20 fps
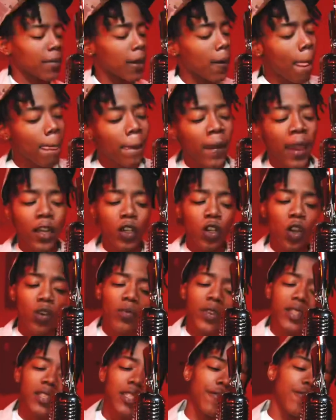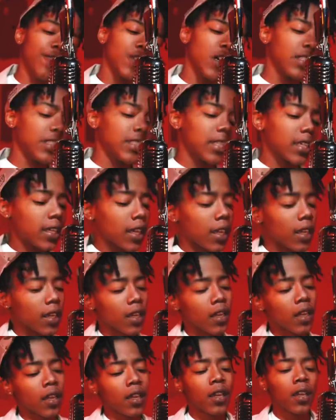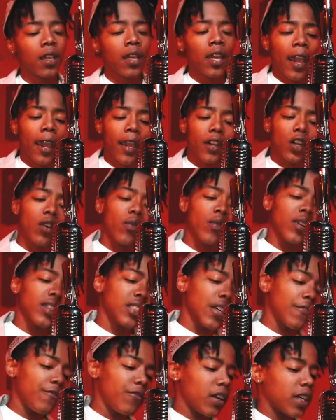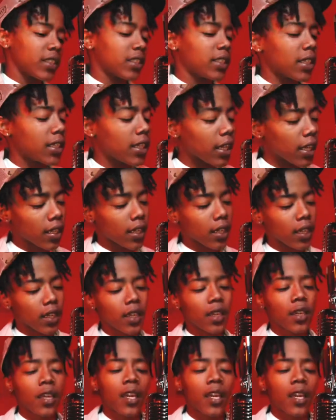myself and the reason for us to kick it. And the reason for us to kick it.